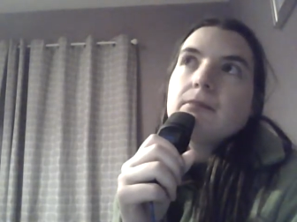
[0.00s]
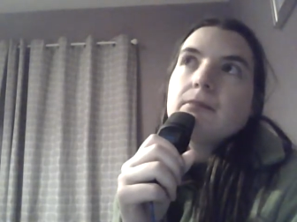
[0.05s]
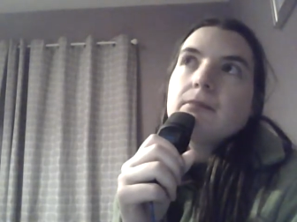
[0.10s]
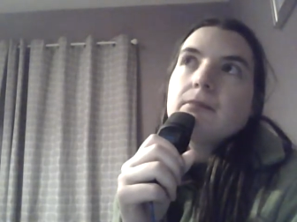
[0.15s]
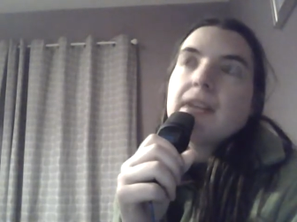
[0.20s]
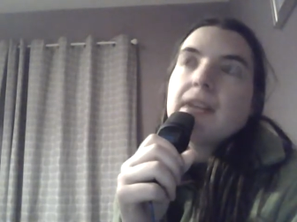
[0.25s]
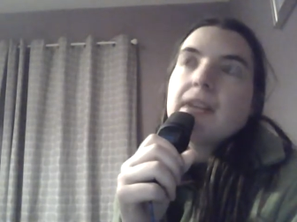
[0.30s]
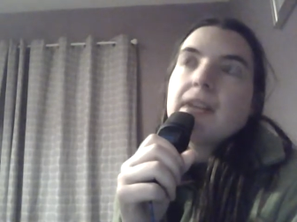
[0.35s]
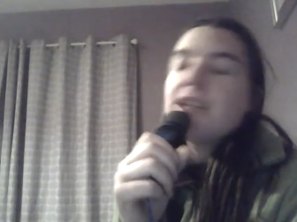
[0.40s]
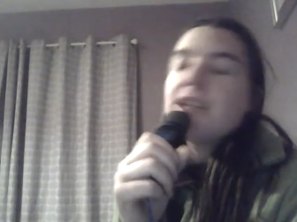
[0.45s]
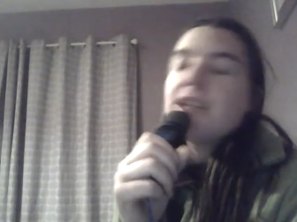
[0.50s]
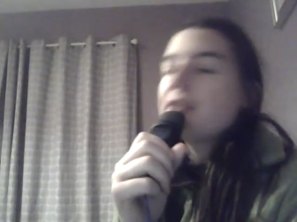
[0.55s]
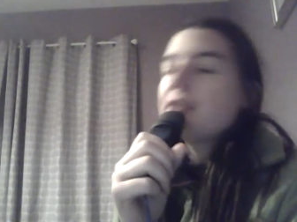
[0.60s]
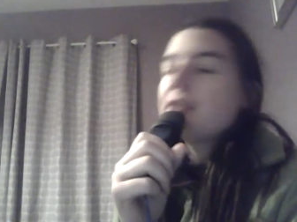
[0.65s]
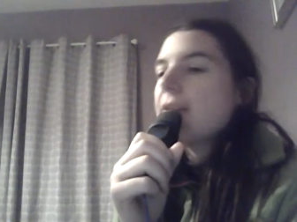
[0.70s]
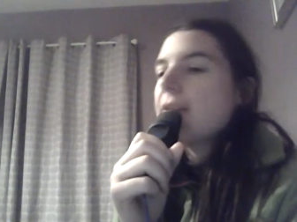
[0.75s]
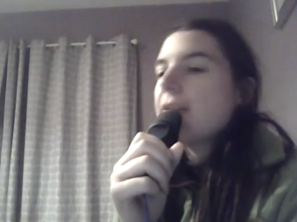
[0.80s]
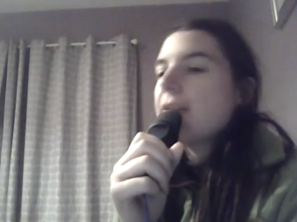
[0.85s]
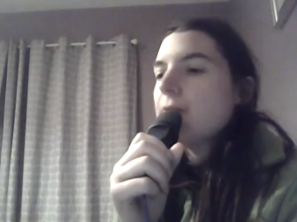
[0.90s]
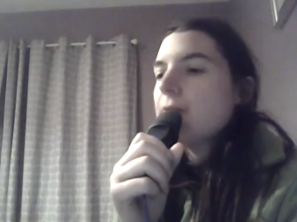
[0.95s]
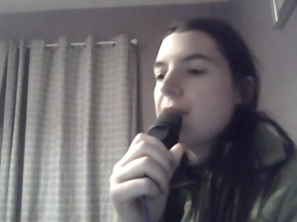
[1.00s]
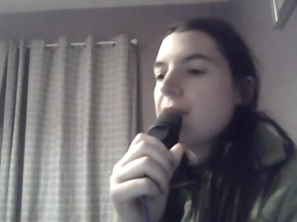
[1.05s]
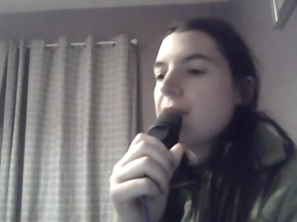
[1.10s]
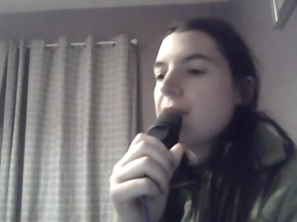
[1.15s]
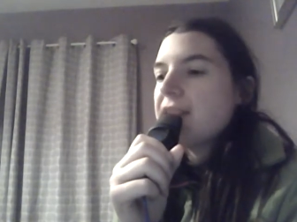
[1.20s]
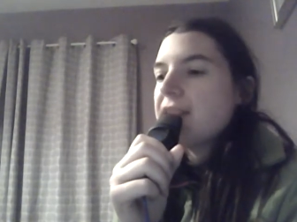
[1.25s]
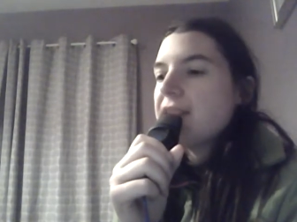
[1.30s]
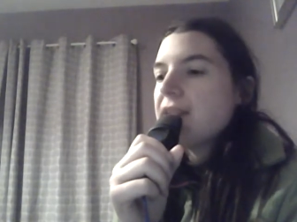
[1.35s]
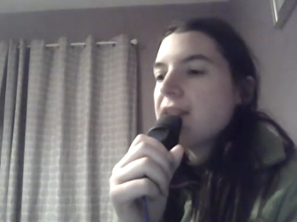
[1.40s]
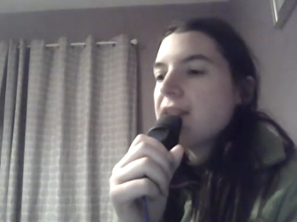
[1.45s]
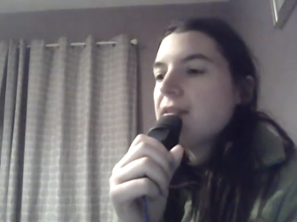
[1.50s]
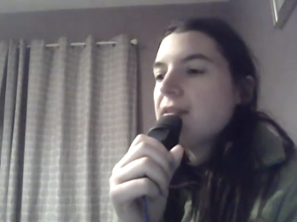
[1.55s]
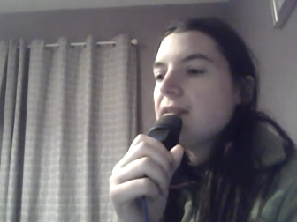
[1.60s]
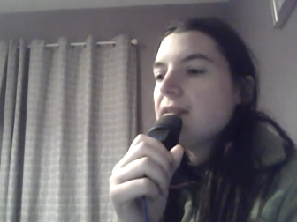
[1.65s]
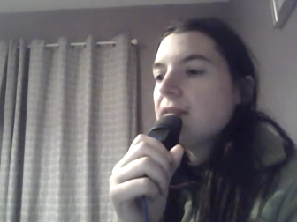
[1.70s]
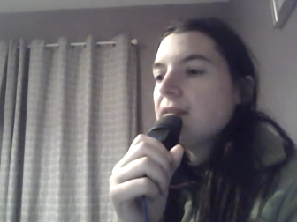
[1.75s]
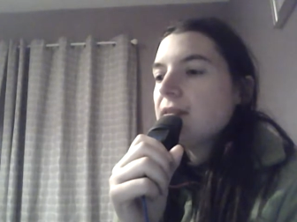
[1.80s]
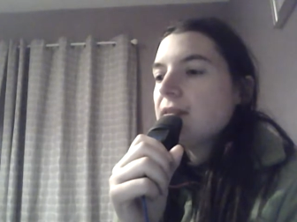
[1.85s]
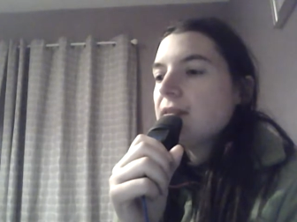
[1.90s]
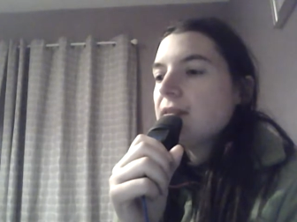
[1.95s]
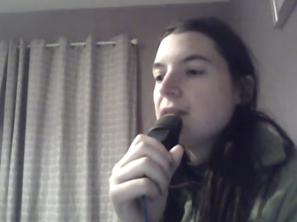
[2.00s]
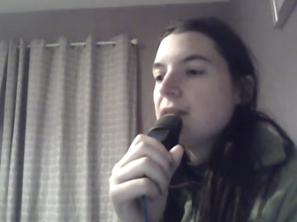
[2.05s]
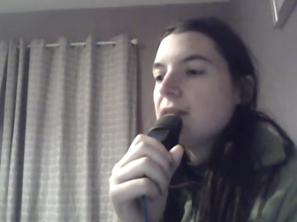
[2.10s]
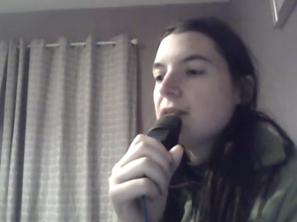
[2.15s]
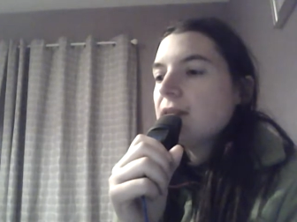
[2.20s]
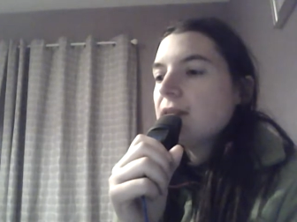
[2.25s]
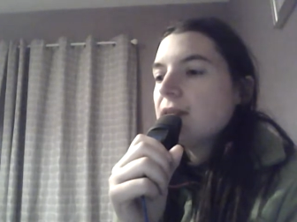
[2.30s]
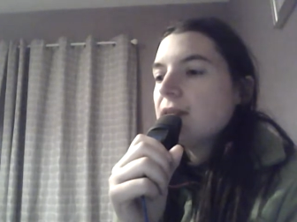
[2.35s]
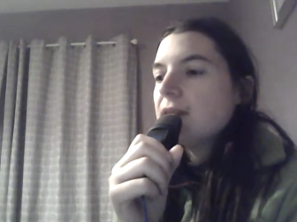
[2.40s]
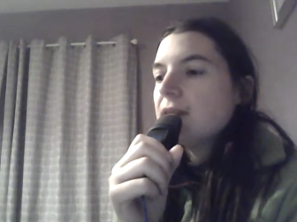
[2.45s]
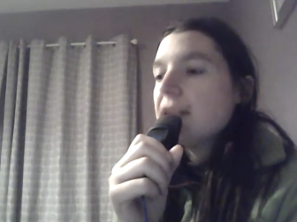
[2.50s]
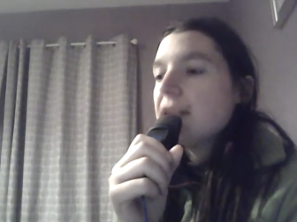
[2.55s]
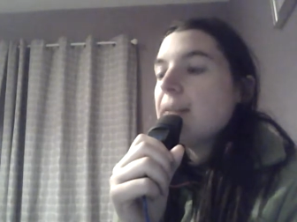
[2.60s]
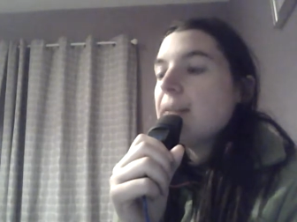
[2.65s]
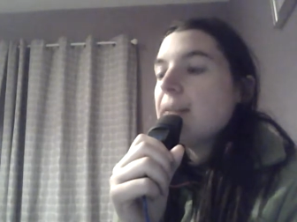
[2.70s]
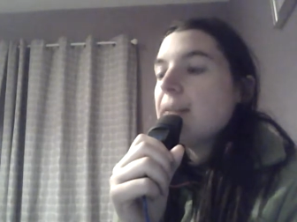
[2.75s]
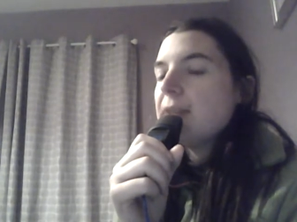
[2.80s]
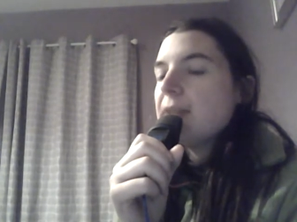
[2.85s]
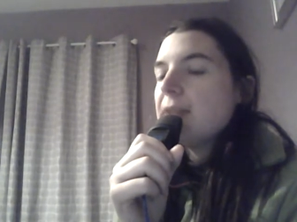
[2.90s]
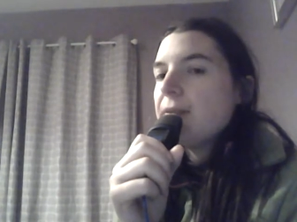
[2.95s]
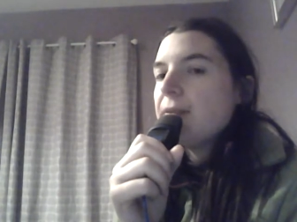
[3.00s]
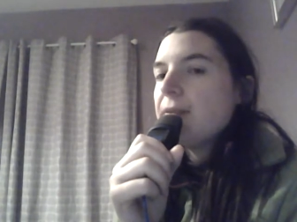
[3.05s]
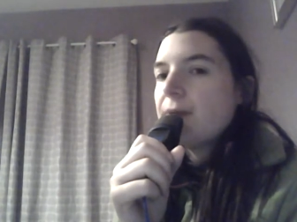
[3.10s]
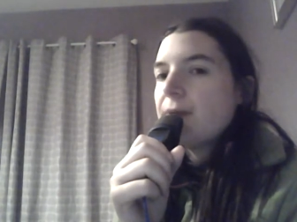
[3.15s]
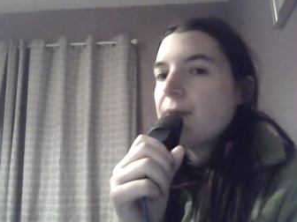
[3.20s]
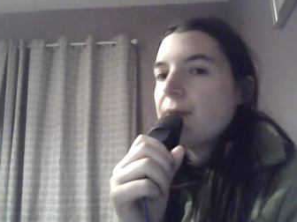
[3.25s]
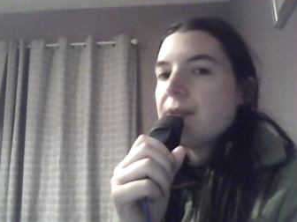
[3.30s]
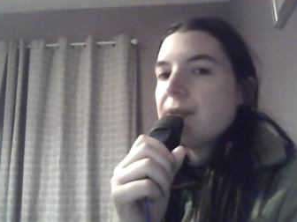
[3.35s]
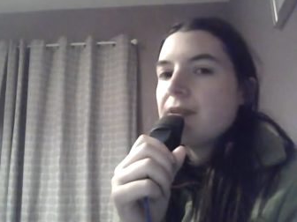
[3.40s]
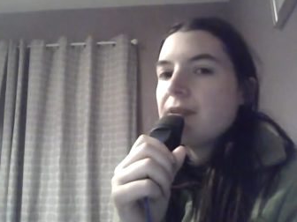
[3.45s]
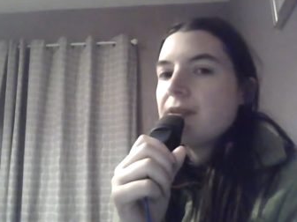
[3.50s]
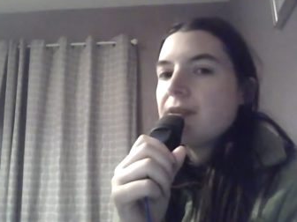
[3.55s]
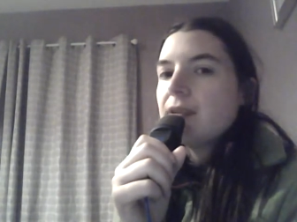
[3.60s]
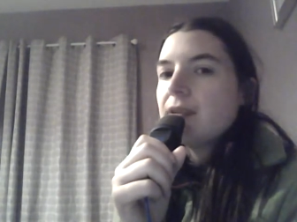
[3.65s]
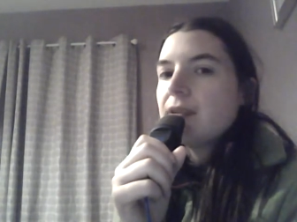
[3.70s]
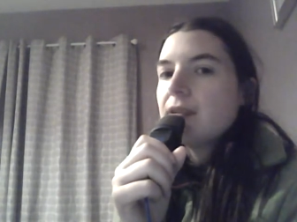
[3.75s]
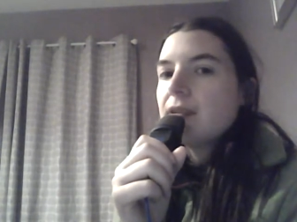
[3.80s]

and I took that for granted, that I'm an influencer.